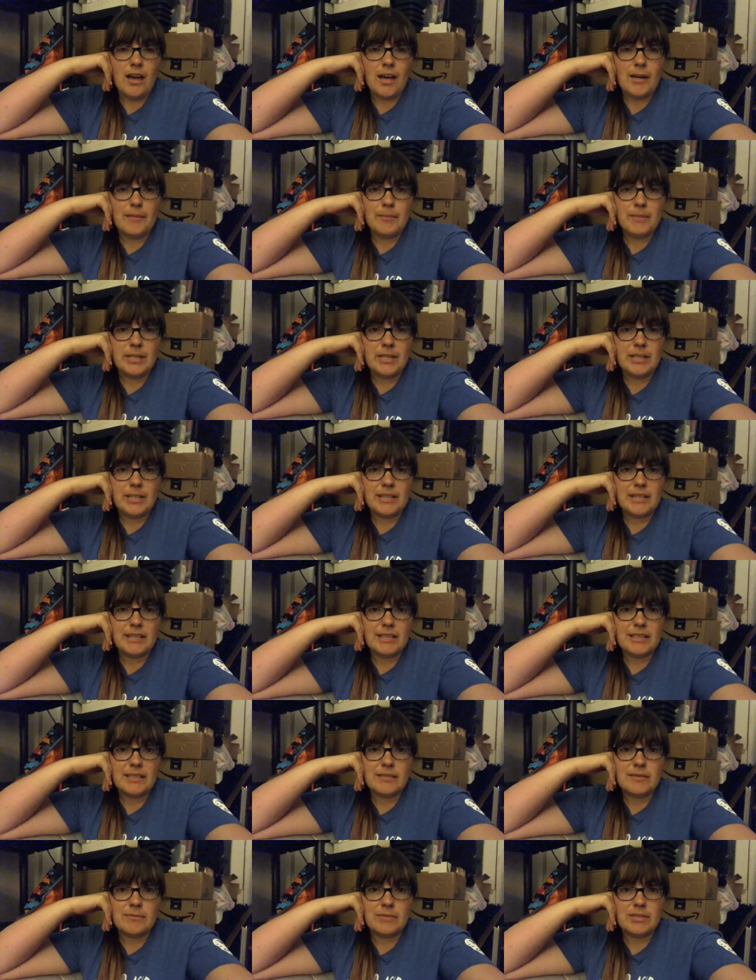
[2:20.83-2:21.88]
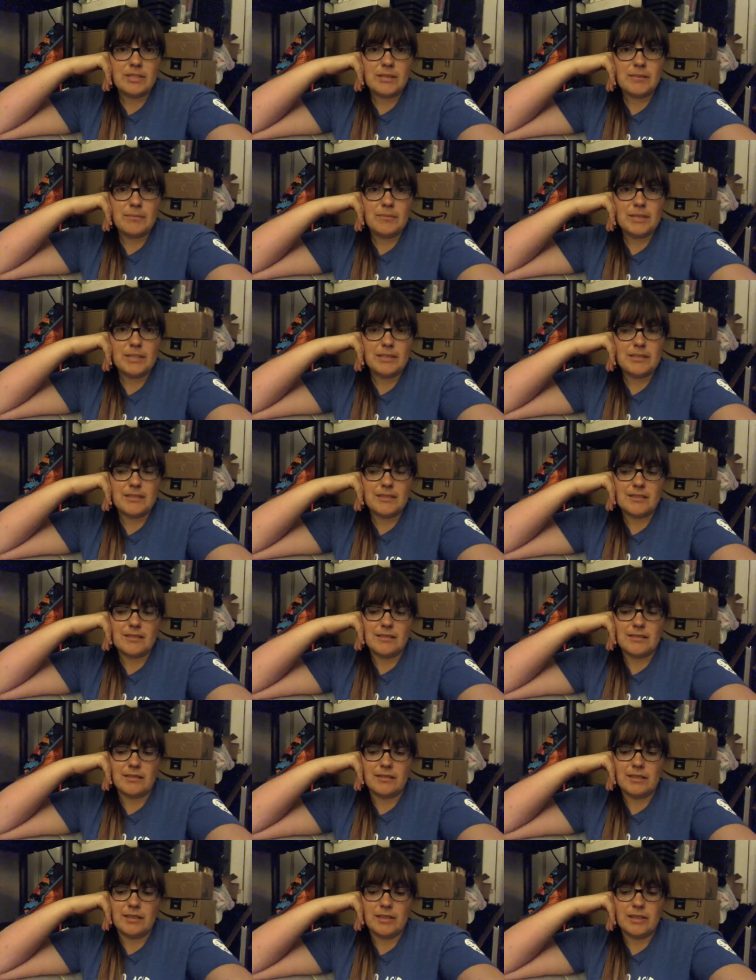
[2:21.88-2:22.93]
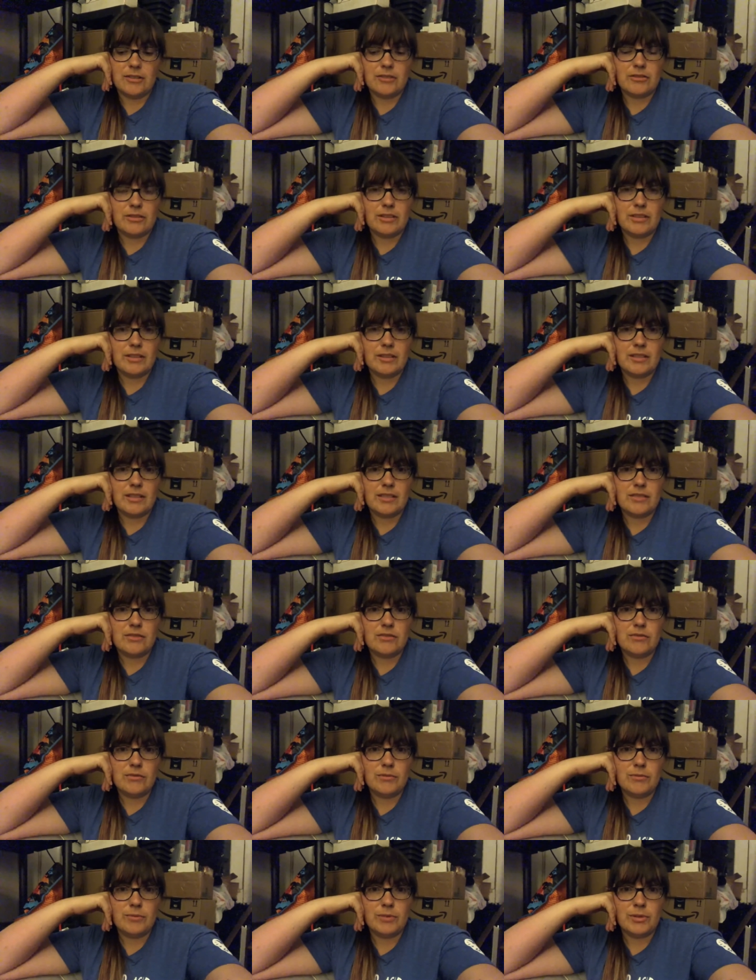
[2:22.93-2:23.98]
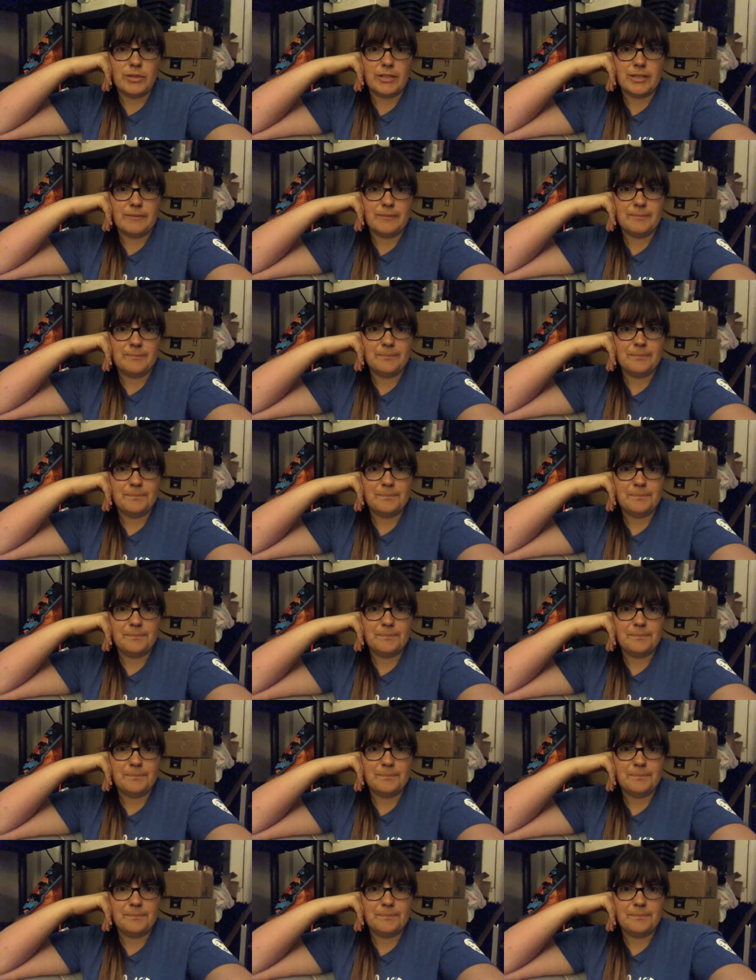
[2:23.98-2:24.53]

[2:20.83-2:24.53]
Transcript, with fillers: I'm gonna get some sleep because it's literally like 2 in the morning.